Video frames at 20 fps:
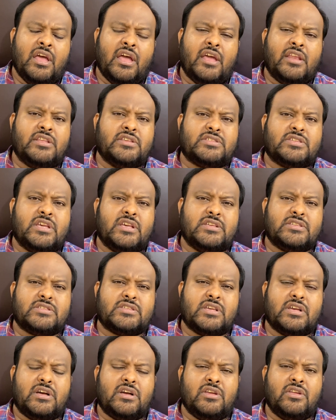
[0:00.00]
And he says,
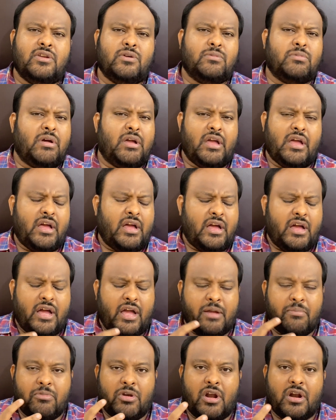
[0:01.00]

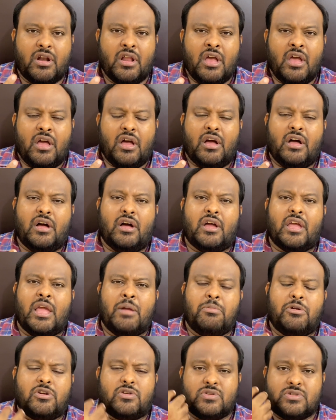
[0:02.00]
I'm not
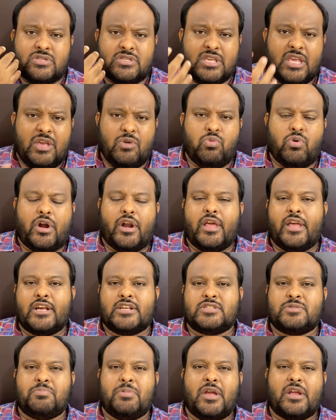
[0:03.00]
able to see what I
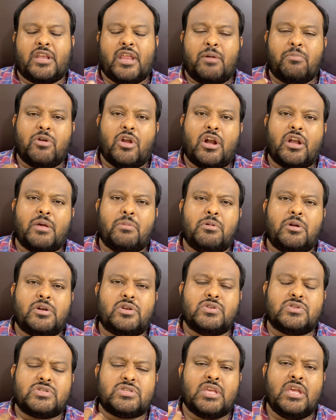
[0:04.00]
expect. I'm not able
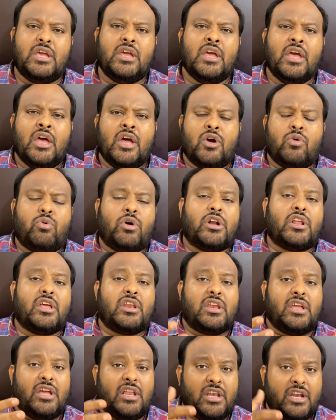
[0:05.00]
to see what I
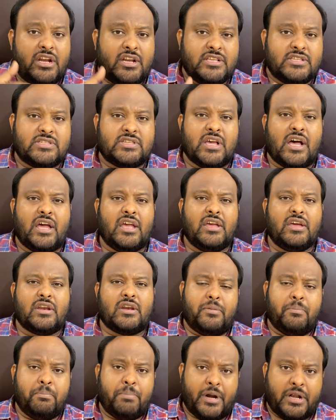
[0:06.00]
really desire.
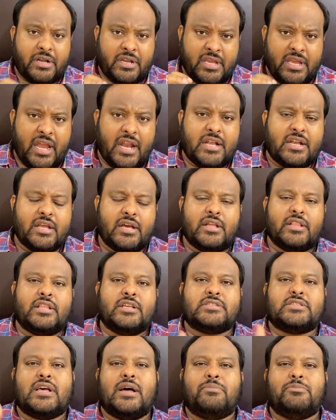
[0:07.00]
But yet the
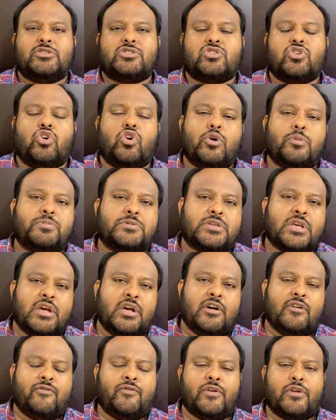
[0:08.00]
psalmist hopes
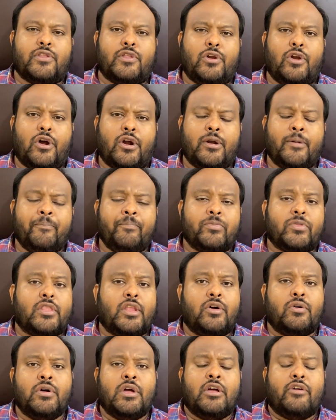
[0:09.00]
for the Lord.
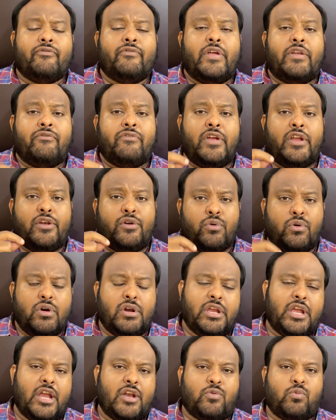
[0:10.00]
Now, when we
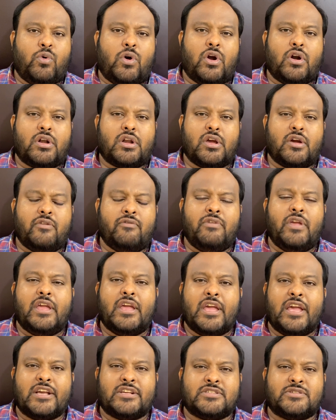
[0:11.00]
don't get what we
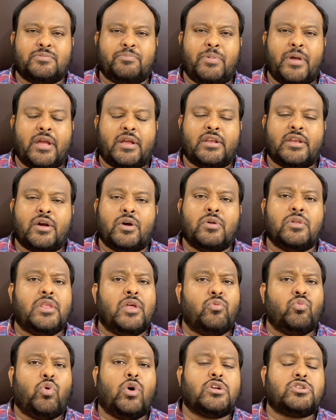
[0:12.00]
expect,
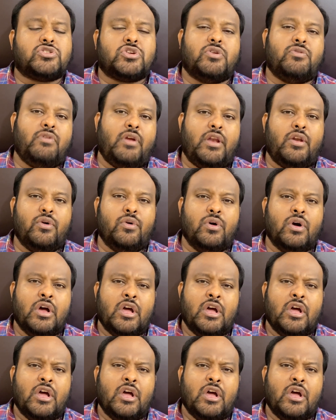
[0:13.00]
then what should we do?